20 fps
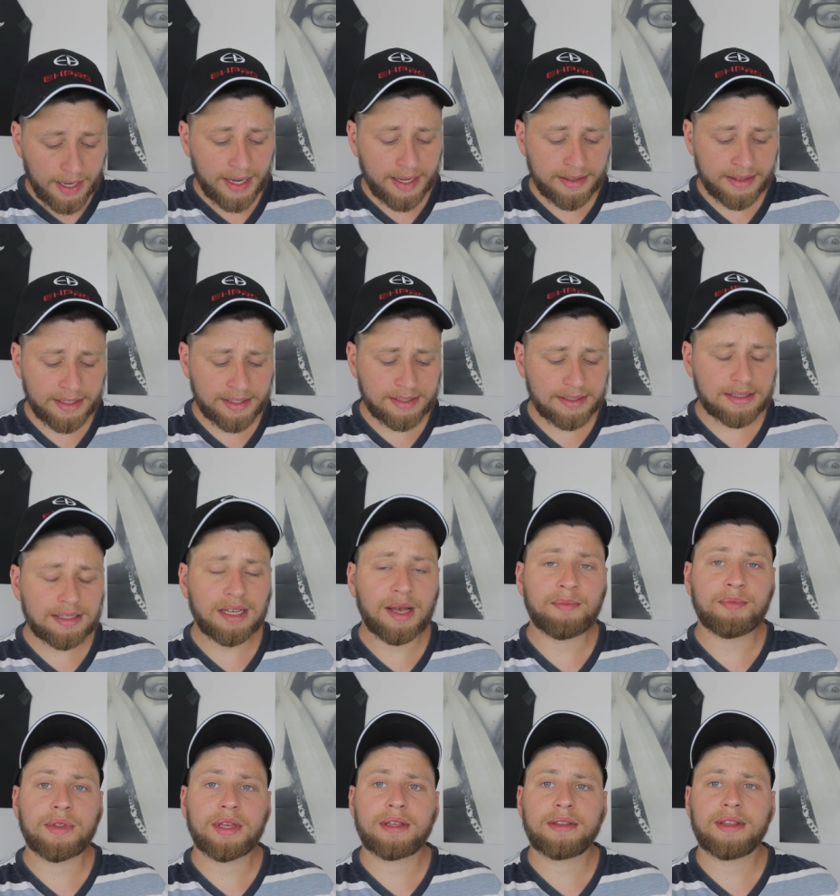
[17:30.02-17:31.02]
and this is
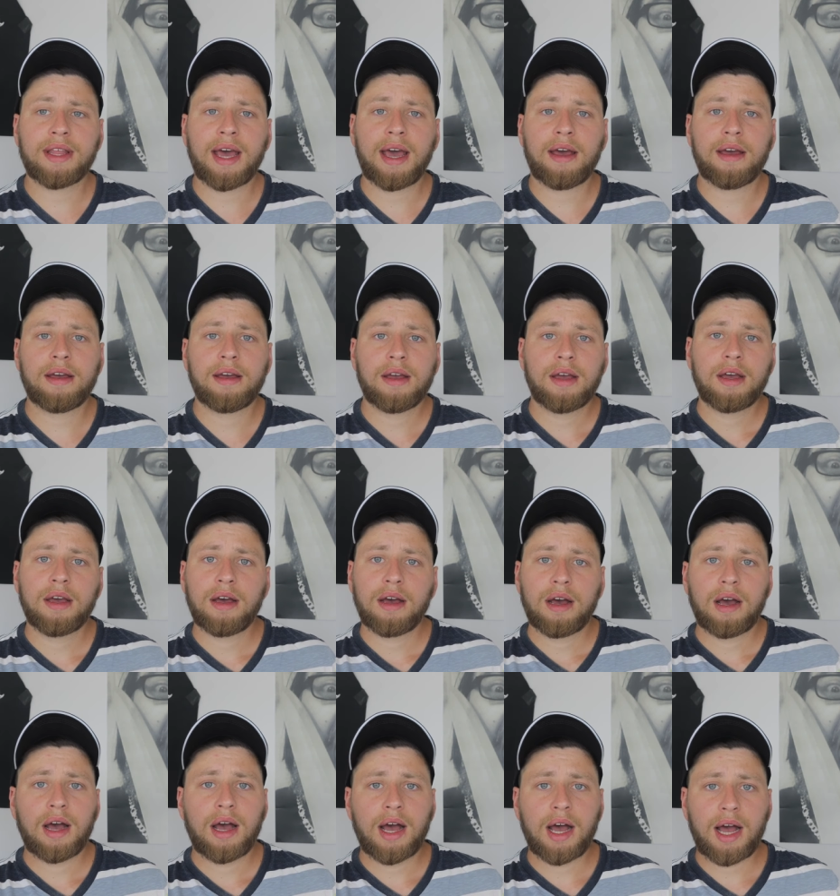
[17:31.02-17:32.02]
something that
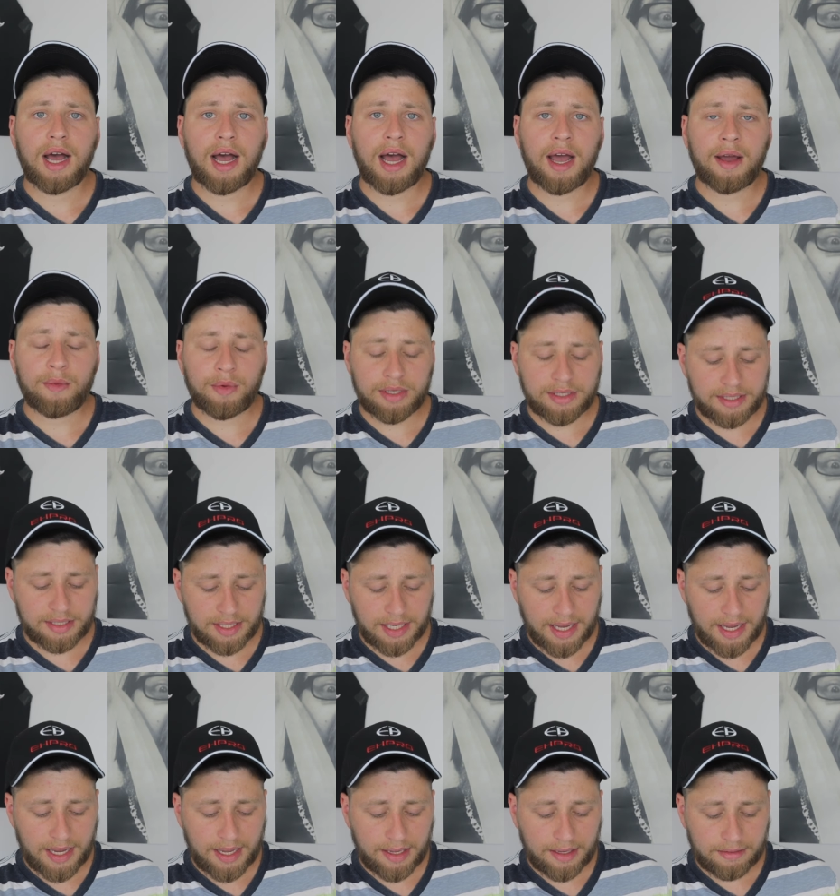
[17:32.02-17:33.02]
i would
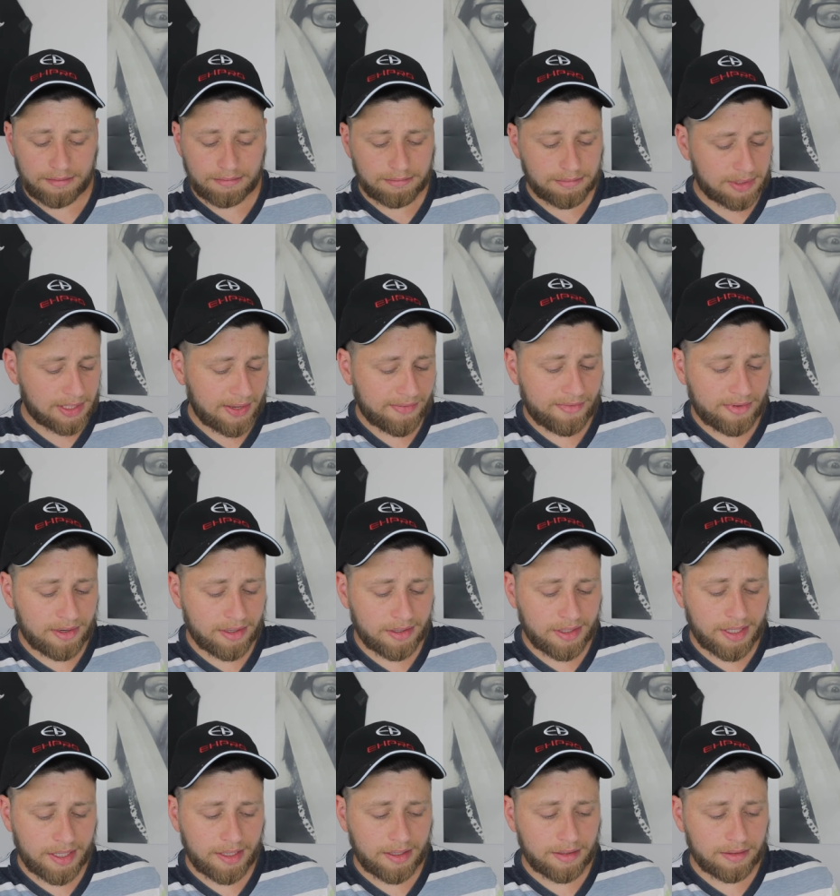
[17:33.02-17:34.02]
say
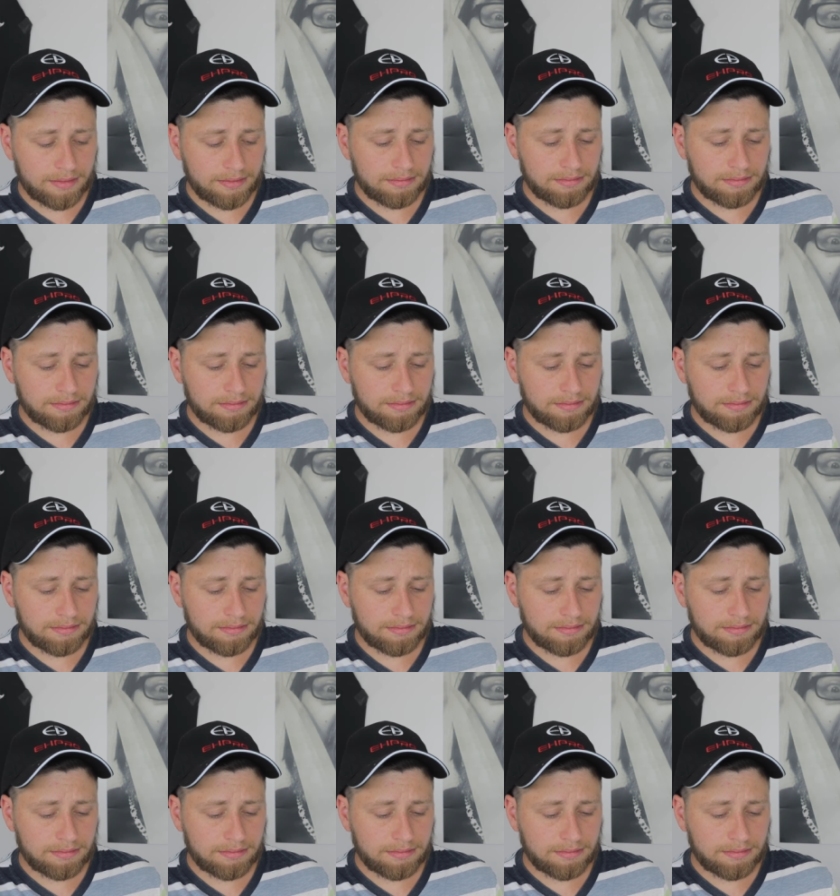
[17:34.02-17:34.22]
definitely